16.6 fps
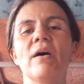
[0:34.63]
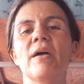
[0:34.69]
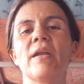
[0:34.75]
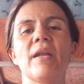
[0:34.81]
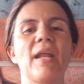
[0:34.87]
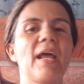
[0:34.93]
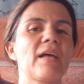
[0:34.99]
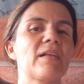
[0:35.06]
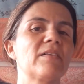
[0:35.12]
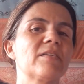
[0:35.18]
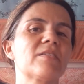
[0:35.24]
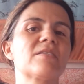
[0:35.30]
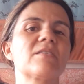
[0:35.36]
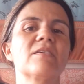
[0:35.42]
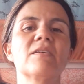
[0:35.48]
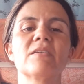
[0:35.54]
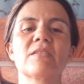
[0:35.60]

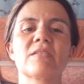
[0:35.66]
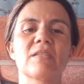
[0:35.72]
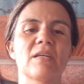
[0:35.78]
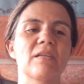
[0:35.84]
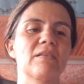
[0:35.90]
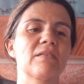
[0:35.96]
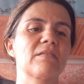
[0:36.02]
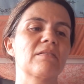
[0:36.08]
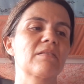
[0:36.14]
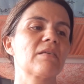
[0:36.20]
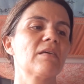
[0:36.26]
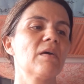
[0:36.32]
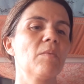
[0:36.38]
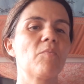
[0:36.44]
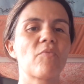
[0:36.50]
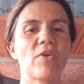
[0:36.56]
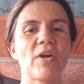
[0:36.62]
necklaces and
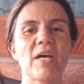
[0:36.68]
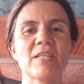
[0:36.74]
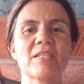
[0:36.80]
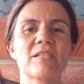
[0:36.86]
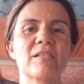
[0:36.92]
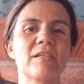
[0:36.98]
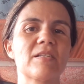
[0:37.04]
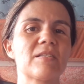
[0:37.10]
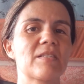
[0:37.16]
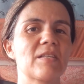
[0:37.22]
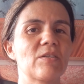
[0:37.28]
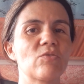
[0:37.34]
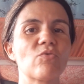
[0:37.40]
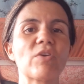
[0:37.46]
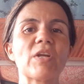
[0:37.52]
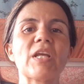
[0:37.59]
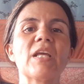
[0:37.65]
bracelets
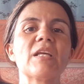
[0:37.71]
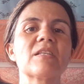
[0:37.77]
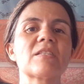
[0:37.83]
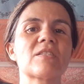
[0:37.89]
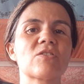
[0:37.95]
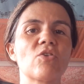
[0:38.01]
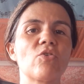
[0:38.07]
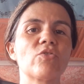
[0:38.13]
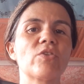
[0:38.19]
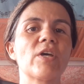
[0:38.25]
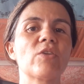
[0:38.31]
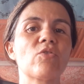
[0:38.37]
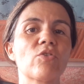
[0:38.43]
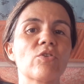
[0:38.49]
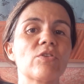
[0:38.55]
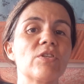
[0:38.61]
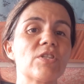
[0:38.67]
and rings so they
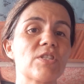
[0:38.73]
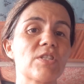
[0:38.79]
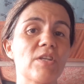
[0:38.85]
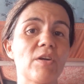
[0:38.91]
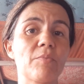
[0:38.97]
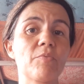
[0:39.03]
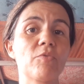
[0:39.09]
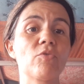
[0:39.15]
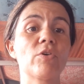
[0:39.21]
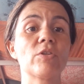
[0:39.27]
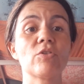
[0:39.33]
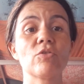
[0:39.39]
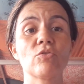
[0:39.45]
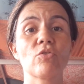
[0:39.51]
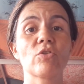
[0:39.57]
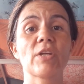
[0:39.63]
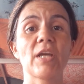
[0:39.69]
don't disturb you and
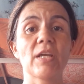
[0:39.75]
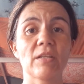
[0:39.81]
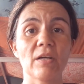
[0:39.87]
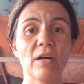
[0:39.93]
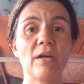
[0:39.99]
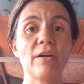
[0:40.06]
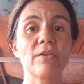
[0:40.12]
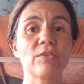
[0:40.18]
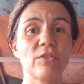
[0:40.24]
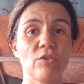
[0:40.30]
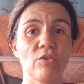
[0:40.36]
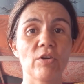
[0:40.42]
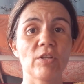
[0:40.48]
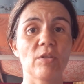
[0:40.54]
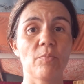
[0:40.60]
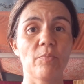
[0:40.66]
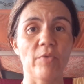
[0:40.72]
you don't get hurt
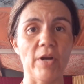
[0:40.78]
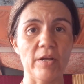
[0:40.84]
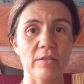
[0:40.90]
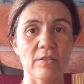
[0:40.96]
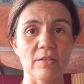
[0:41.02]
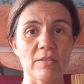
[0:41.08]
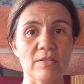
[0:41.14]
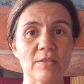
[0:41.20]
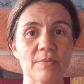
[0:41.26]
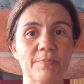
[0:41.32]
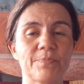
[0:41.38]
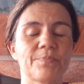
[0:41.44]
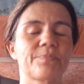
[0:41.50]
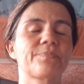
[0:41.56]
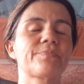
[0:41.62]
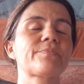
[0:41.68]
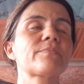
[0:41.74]
during the practice.
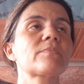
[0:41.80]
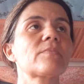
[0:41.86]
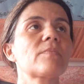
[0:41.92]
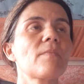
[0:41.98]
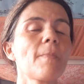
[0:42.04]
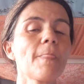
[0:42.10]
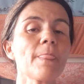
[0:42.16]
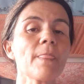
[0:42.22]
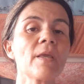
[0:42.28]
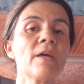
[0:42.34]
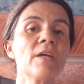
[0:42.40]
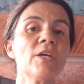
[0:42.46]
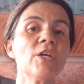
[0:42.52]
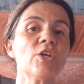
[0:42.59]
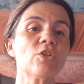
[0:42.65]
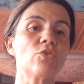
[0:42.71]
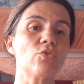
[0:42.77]

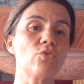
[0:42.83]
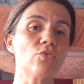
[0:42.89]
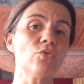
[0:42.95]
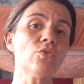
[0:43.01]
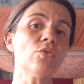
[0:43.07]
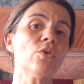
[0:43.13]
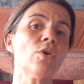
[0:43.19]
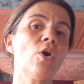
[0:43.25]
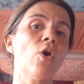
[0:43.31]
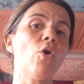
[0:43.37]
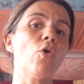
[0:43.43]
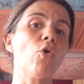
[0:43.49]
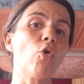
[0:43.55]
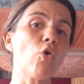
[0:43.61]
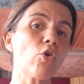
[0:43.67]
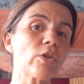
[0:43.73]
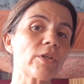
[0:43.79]
Do
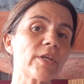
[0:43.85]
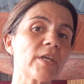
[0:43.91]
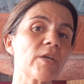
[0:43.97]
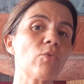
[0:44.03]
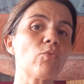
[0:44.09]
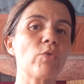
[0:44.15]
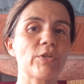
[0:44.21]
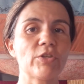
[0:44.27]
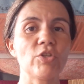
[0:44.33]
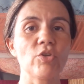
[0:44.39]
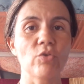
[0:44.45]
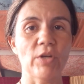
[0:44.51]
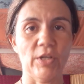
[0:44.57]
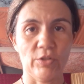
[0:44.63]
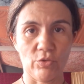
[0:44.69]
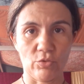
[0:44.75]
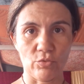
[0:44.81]
only what you
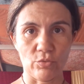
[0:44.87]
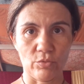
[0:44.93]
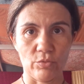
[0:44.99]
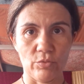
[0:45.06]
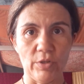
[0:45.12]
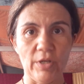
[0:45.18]
can do.